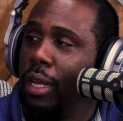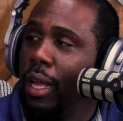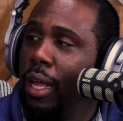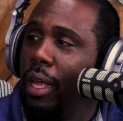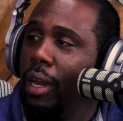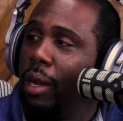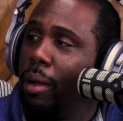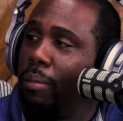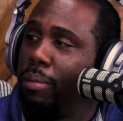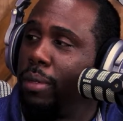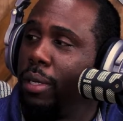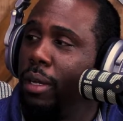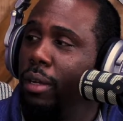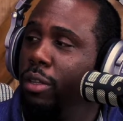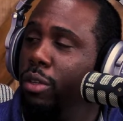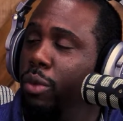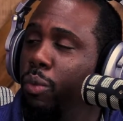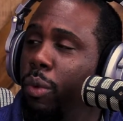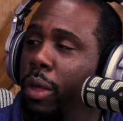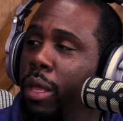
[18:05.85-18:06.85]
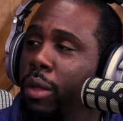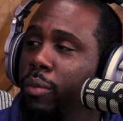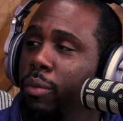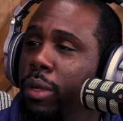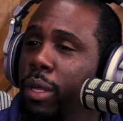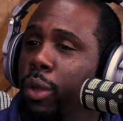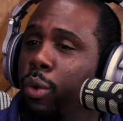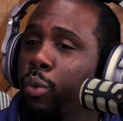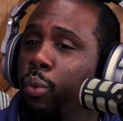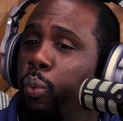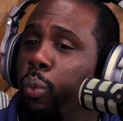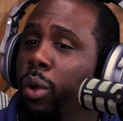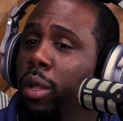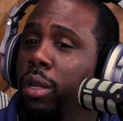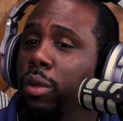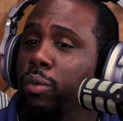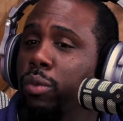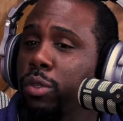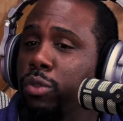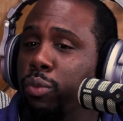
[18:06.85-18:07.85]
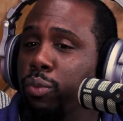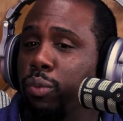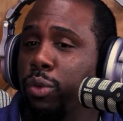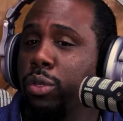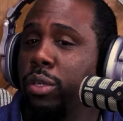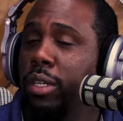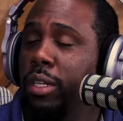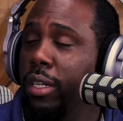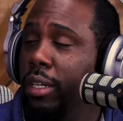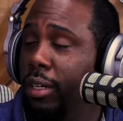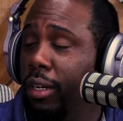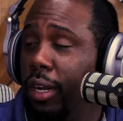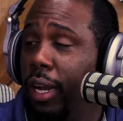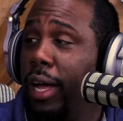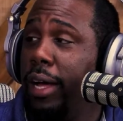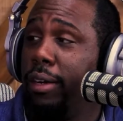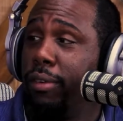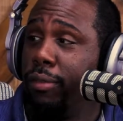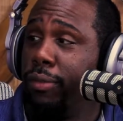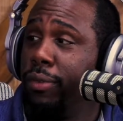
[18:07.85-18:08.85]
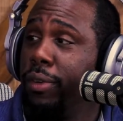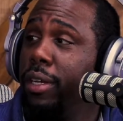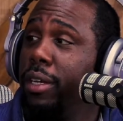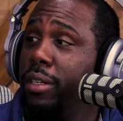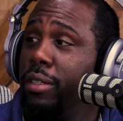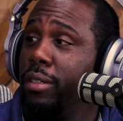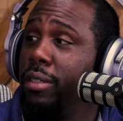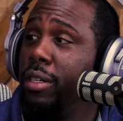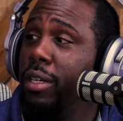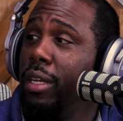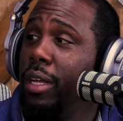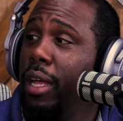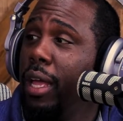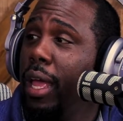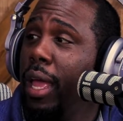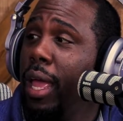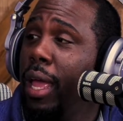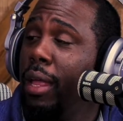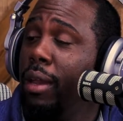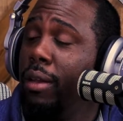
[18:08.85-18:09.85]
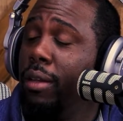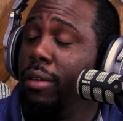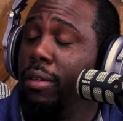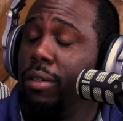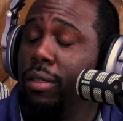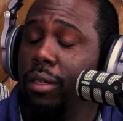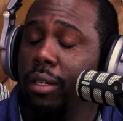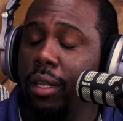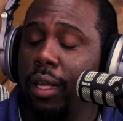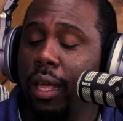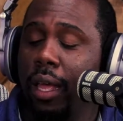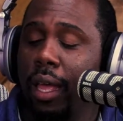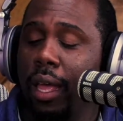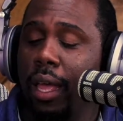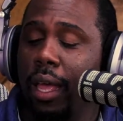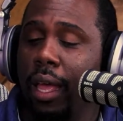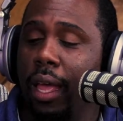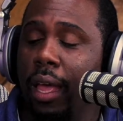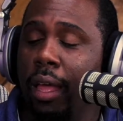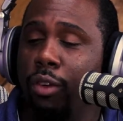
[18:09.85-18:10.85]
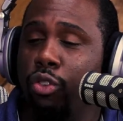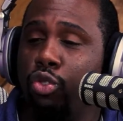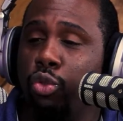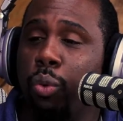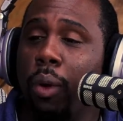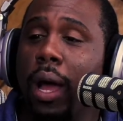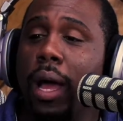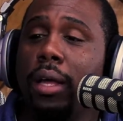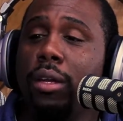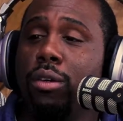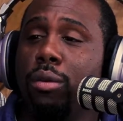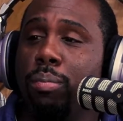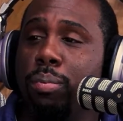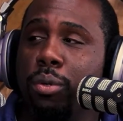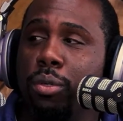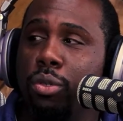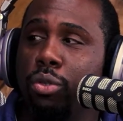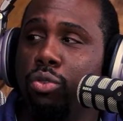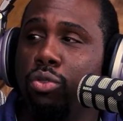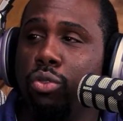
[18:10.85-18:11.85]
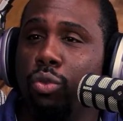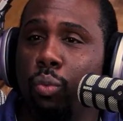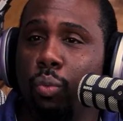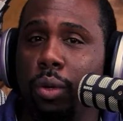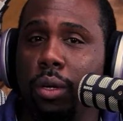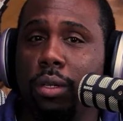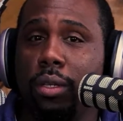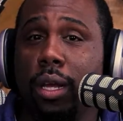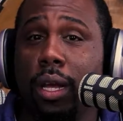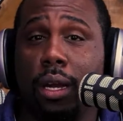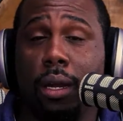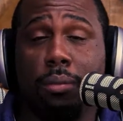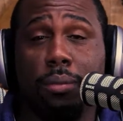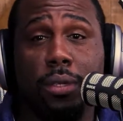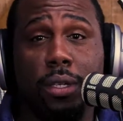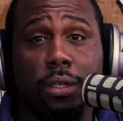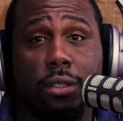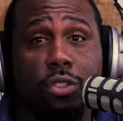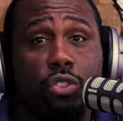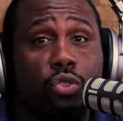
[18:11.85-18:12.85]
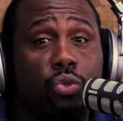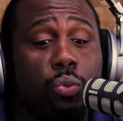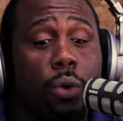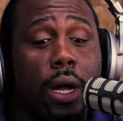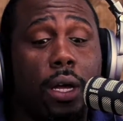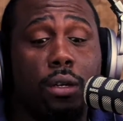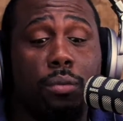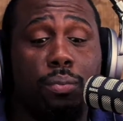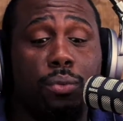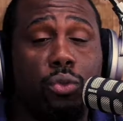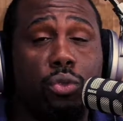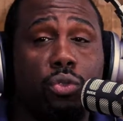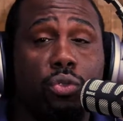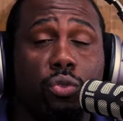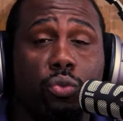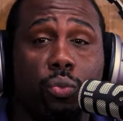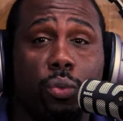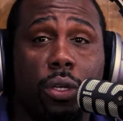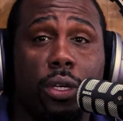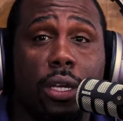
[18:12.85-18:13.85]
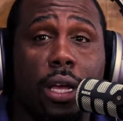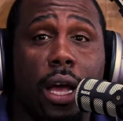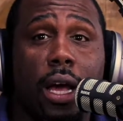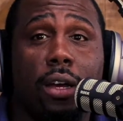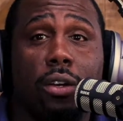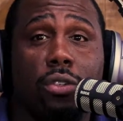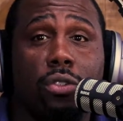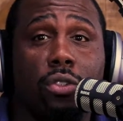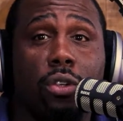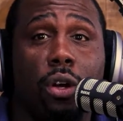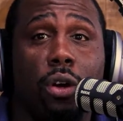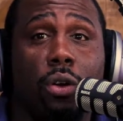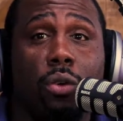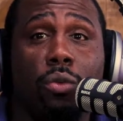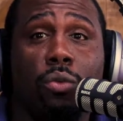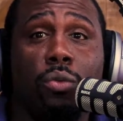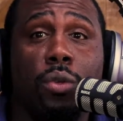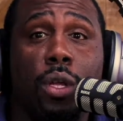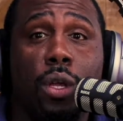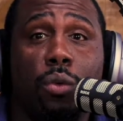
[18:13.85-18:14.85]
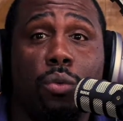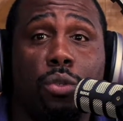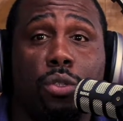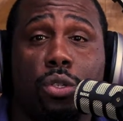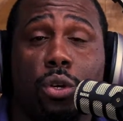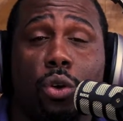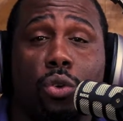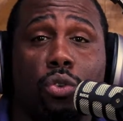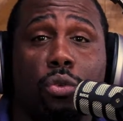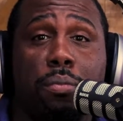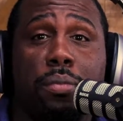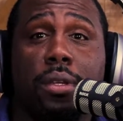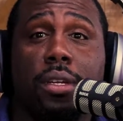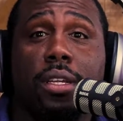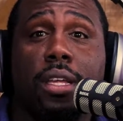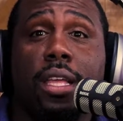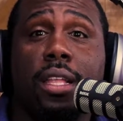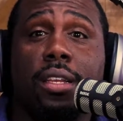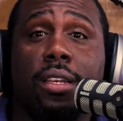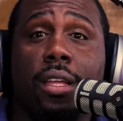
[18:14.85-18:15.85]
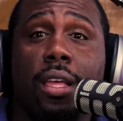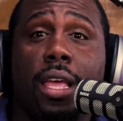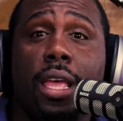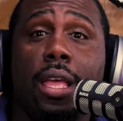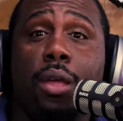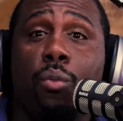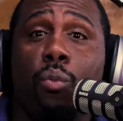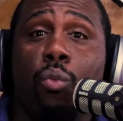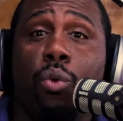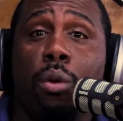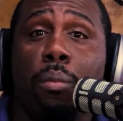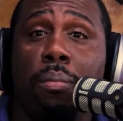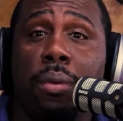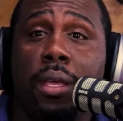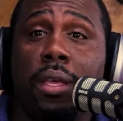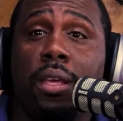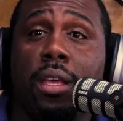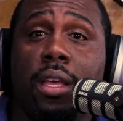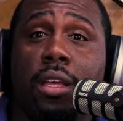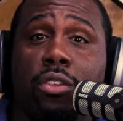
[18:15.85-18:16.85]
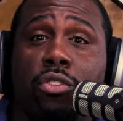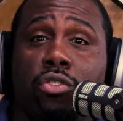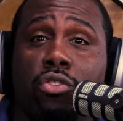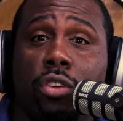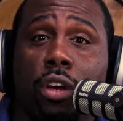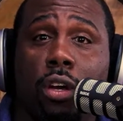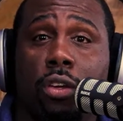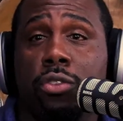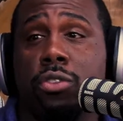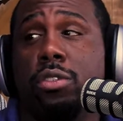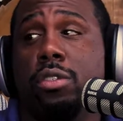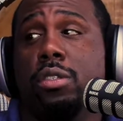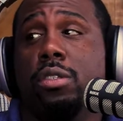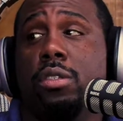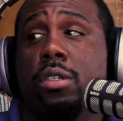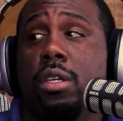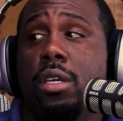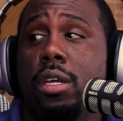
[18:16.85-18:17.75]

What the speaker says: And I'm telling you, it really was rooted in a lot of flesh. And trying to produce the will of God. I'm telling you that trying to produce the will of God on your own, with your own ability, it will be exhausting.